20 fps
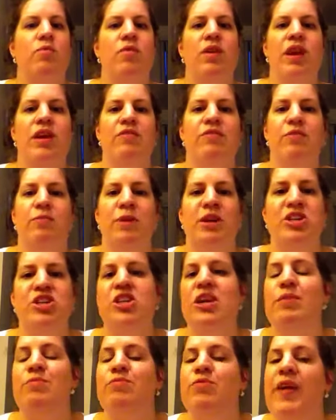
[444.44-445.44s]
information
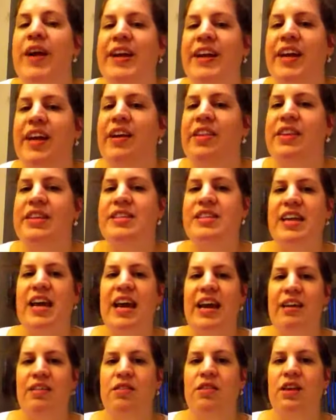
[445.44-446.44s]
I'm finding on the
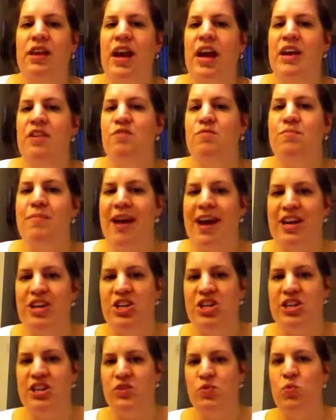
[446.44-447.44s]
site kind of
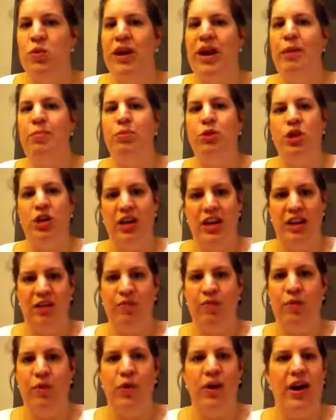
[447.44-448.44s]
matches what I'm looking
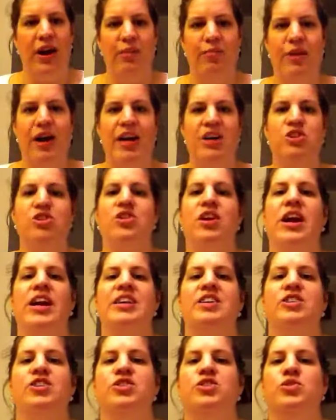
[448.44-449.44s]
for, and I'm not
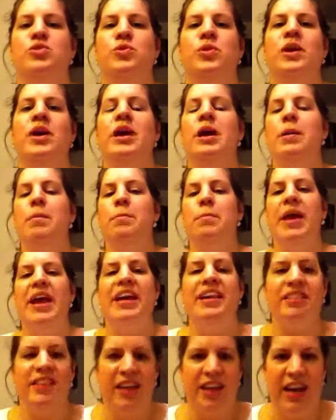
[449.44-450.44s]
trying to
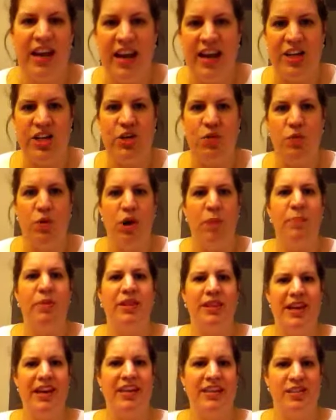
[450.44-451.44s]
make the connection work, but
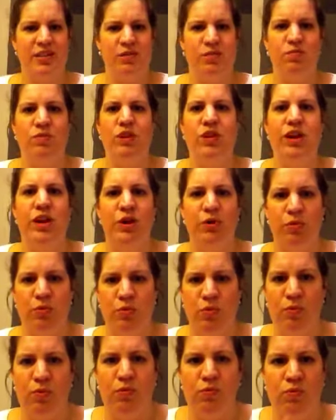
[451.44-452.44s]
that it's
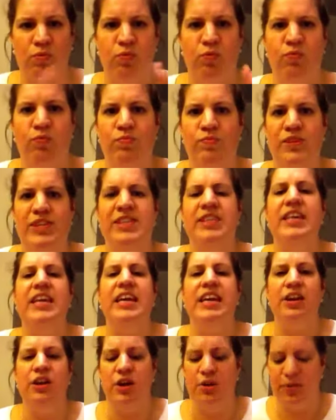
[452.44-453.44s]

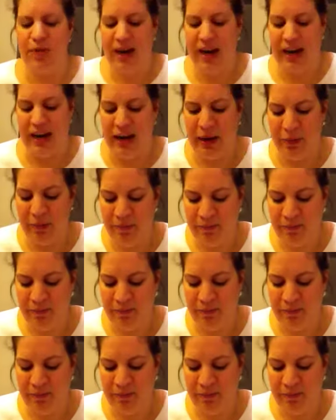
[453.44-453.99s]
seen already.